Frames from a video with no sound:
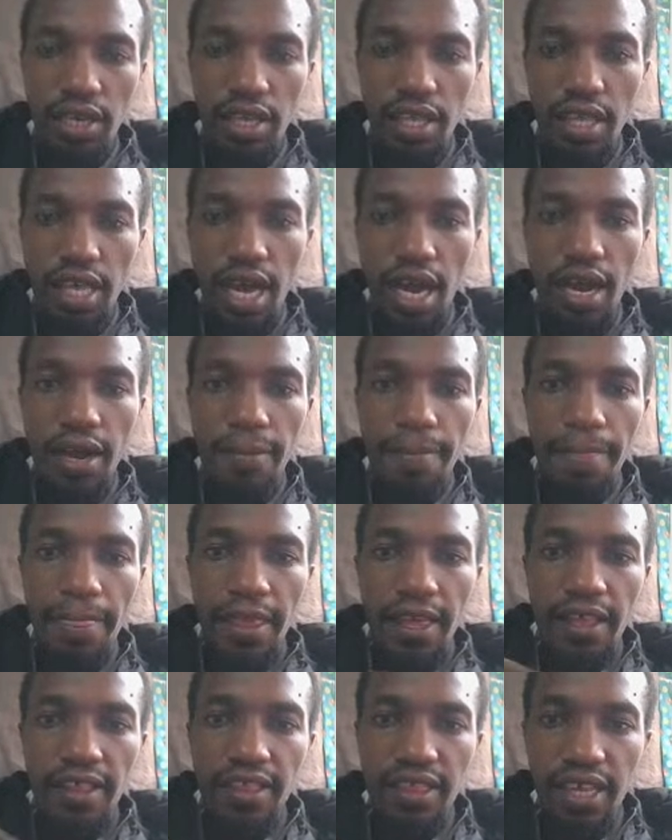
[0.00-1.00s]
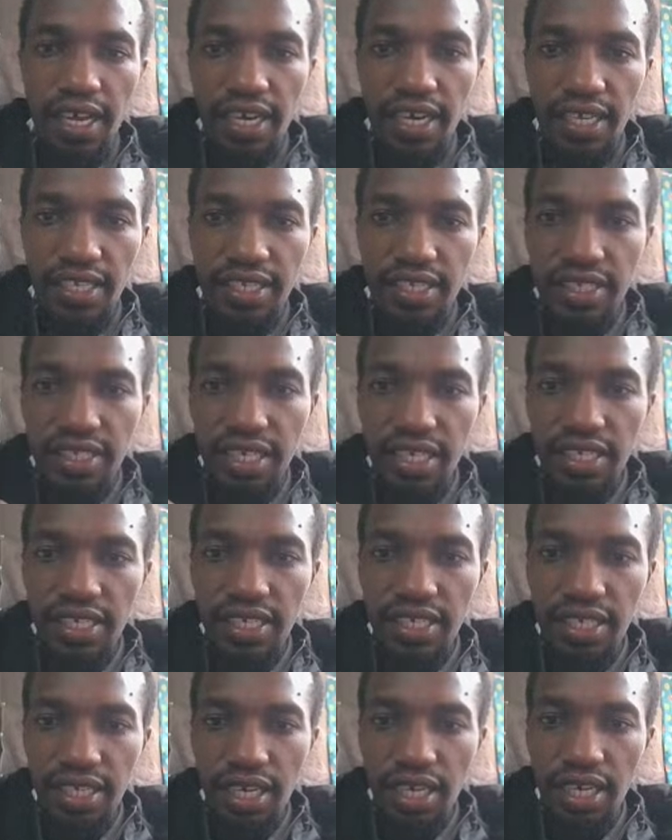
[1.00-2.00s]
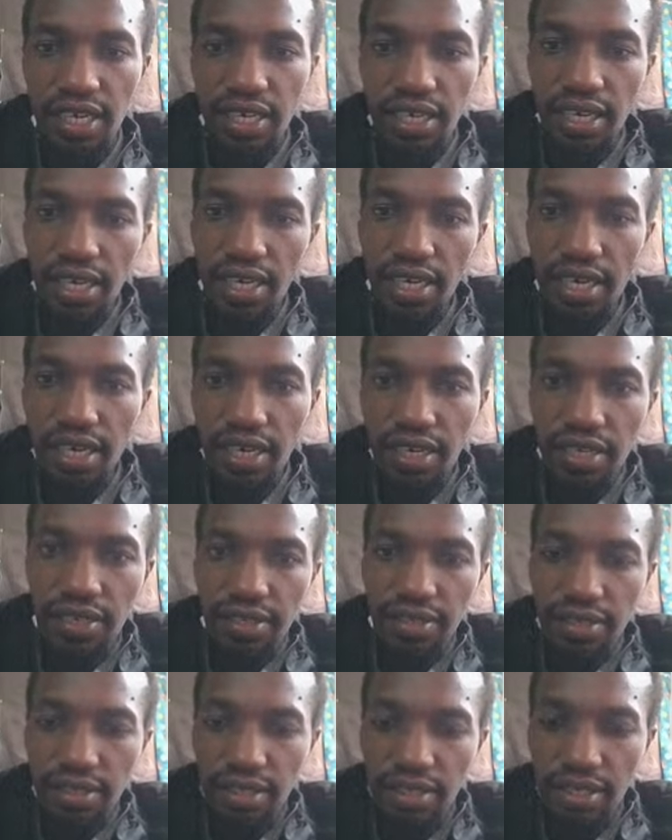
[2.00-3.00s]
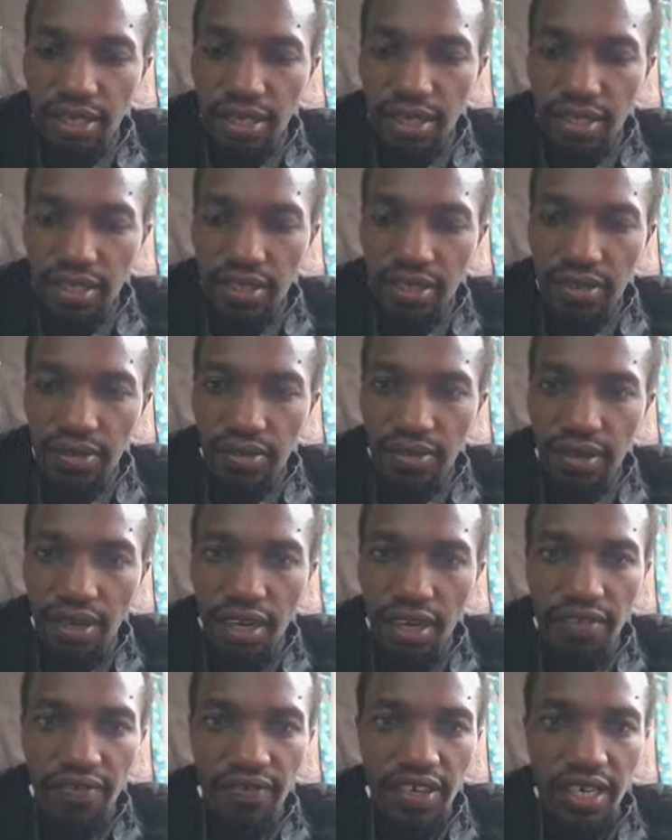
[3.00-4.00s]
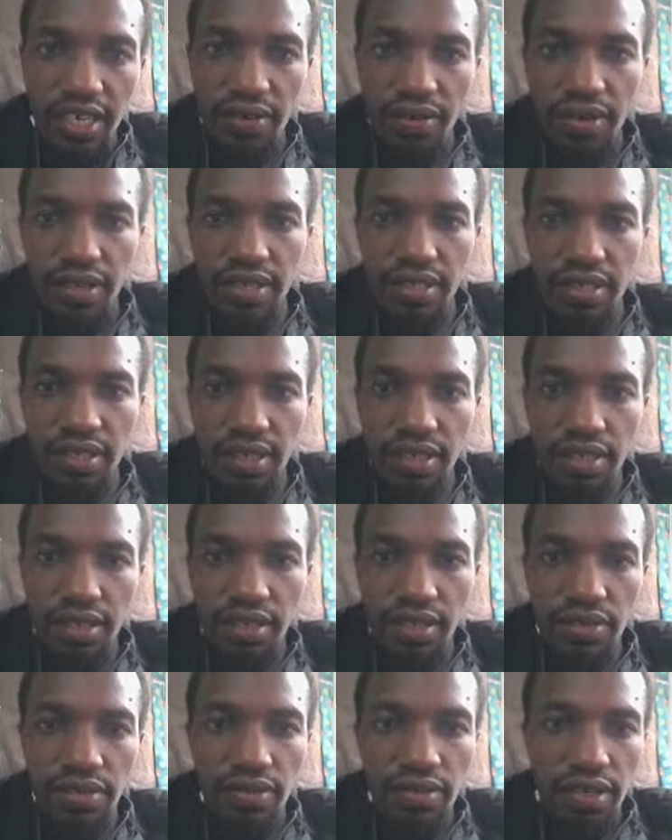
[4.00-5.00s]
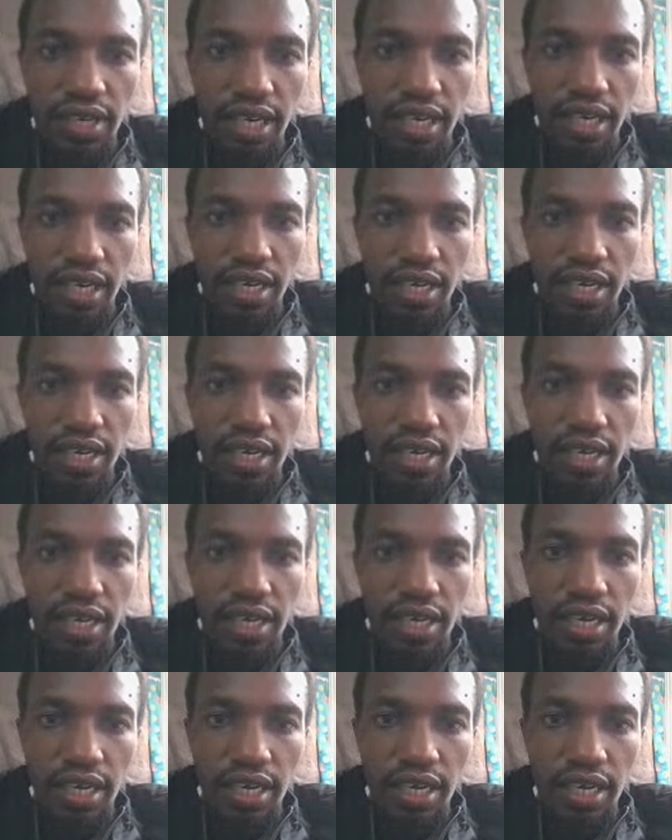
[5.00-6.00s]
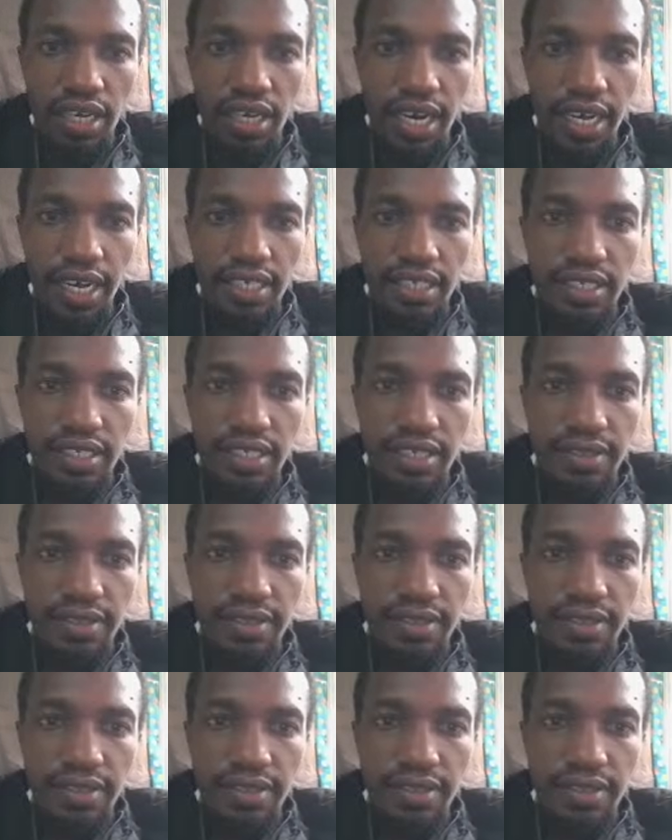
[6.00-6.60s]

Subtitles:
Yeah, that is it. And in case you have any question, you can ask.